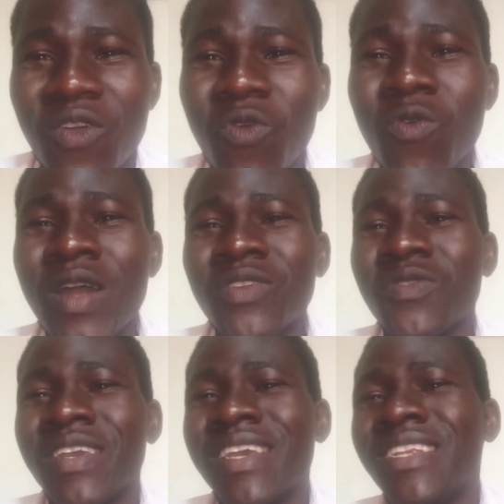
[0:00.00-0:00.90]
who want to
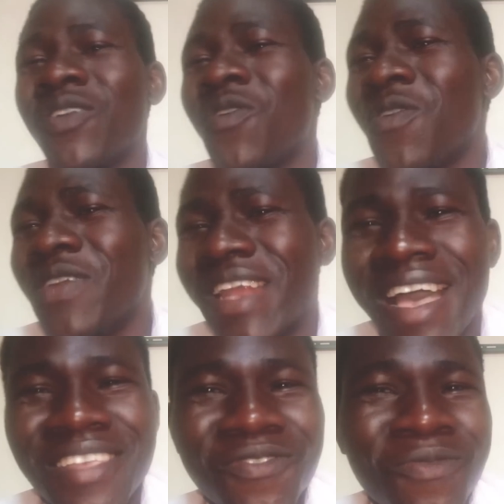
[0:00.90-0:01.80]
get
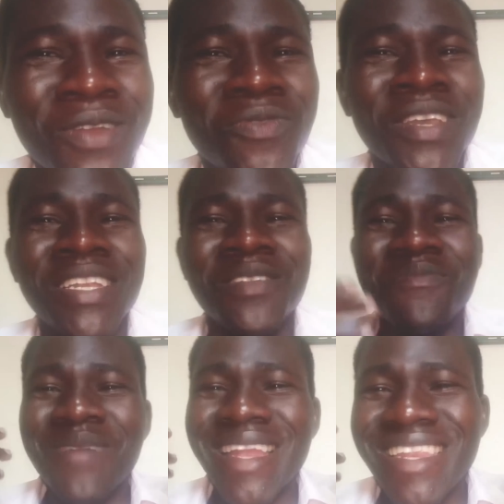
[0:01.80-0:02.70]
honors, who want to get
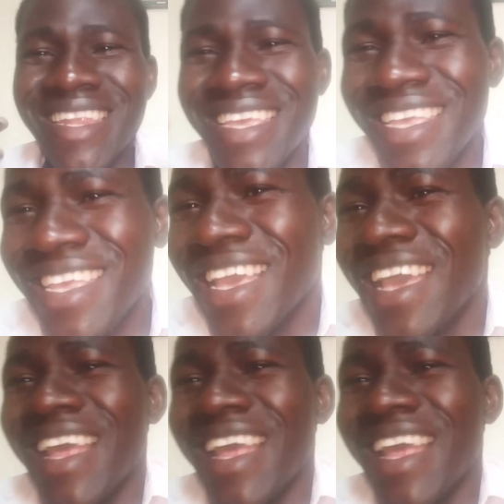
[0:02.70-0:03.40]
money,